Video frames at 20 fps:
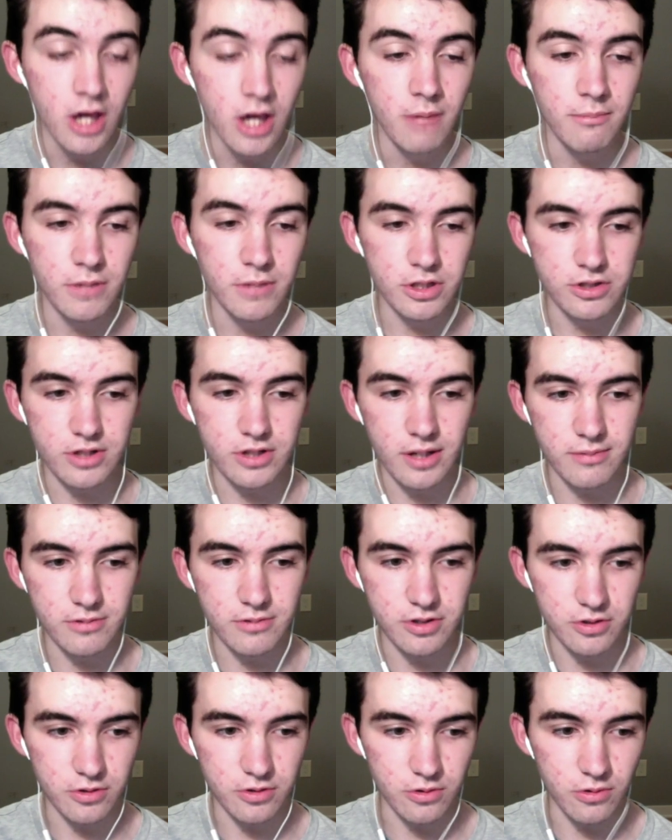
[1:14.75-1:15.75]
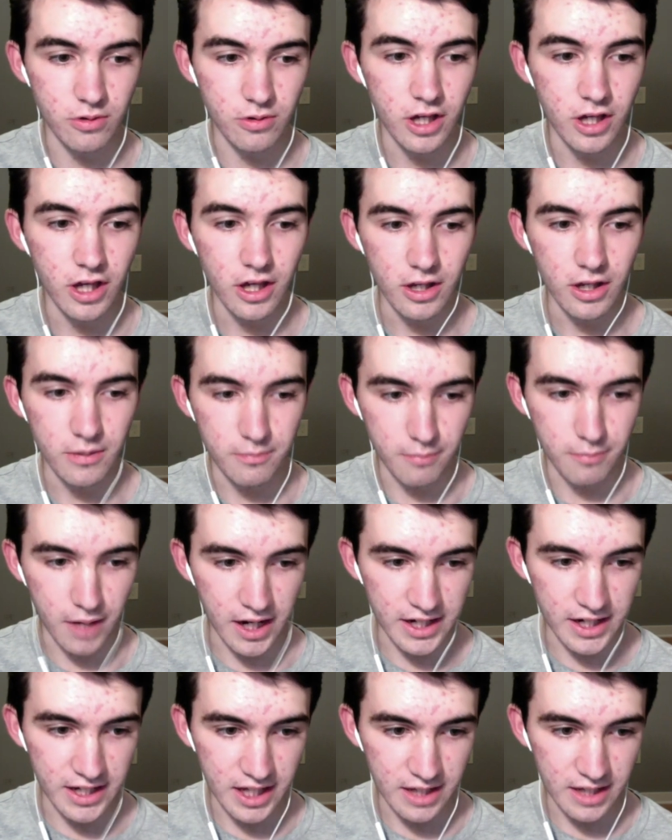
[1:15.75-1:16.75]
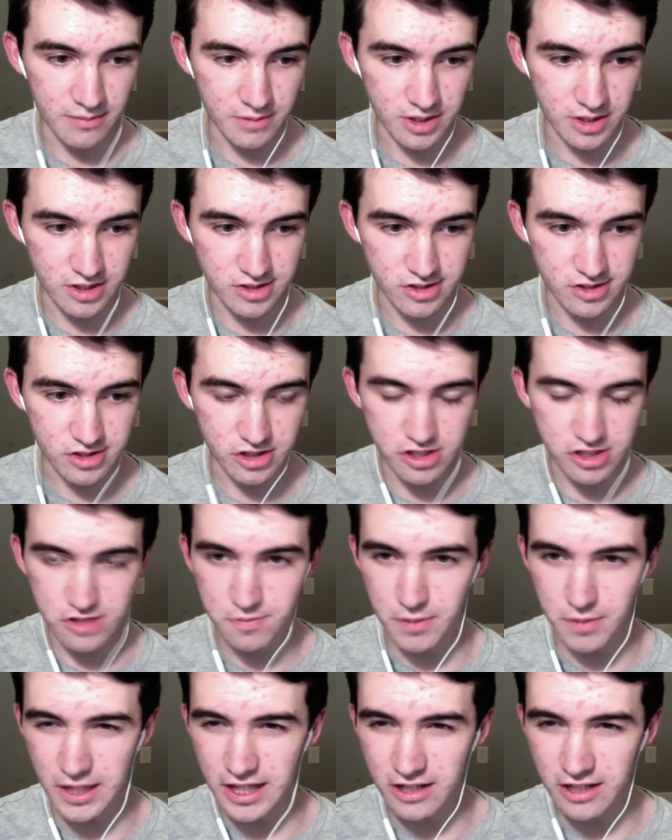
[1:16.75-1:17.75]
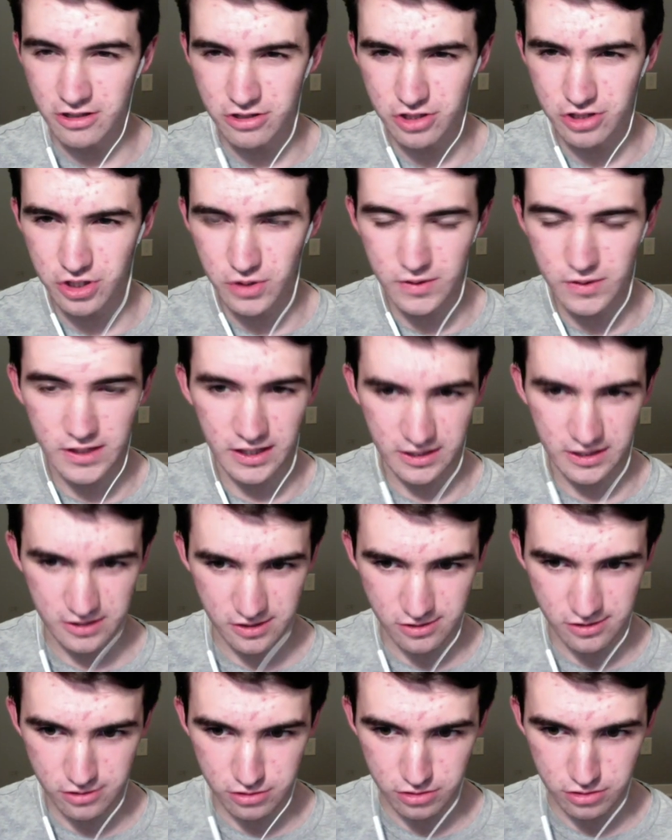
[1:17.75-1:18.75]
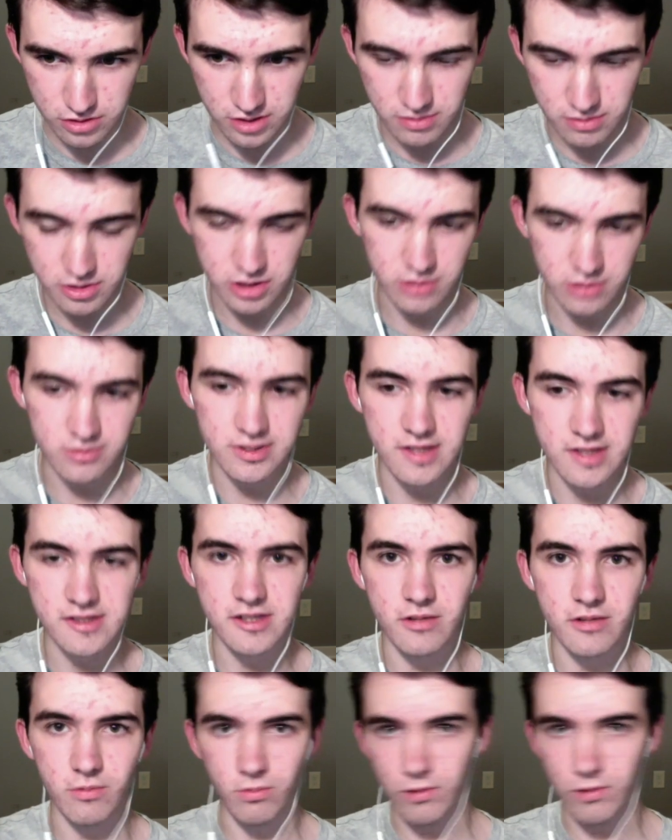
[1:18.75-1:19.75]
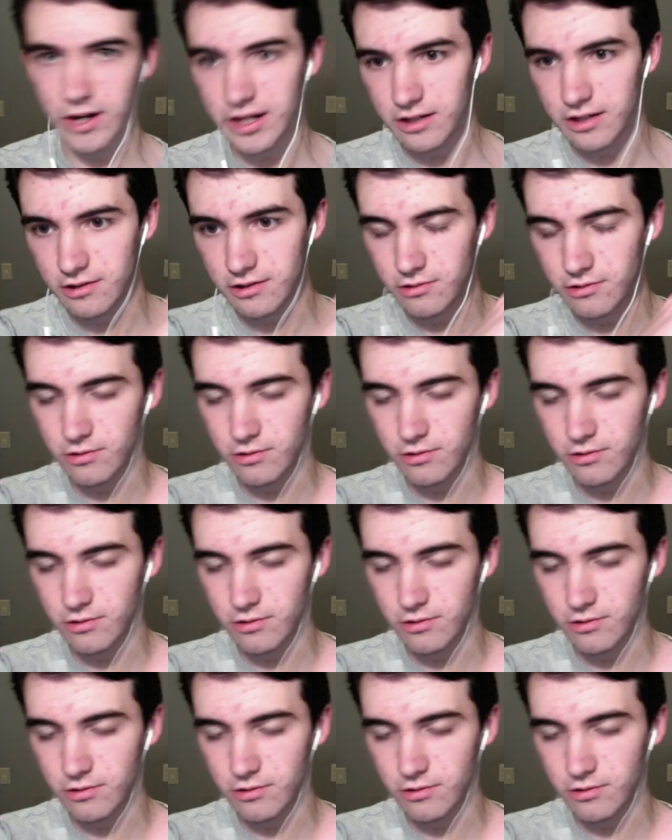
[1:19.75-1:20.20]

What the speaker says: Make sure you subscribe to My Name is Speen 2. Then also in the description. Anyways, let's get right into